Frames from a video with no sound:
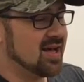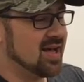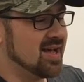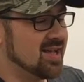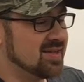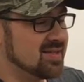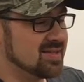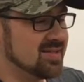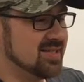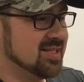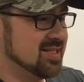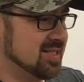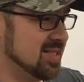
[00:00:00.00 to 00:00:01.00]

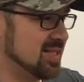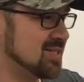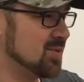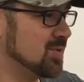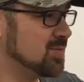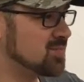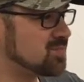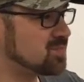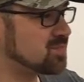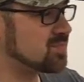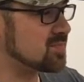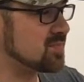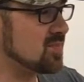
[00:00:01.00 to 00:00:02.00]
And so
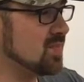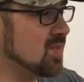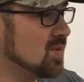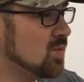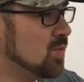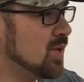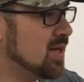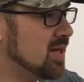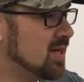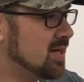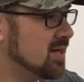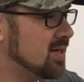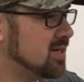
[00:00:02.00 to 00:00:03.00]
we,
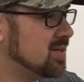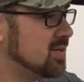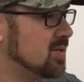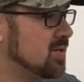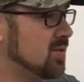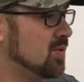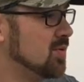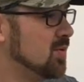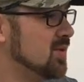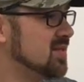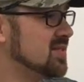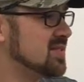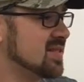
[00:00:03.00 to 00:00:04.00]
uh, we
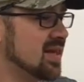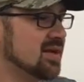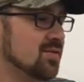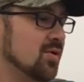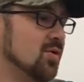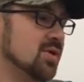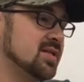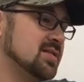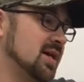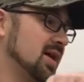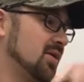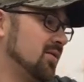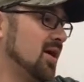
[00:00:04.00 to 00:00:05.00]
then decide, oh, let's
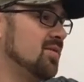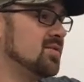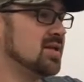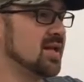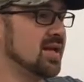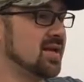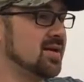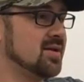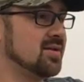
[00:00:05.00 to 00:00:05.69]
hike around the lake.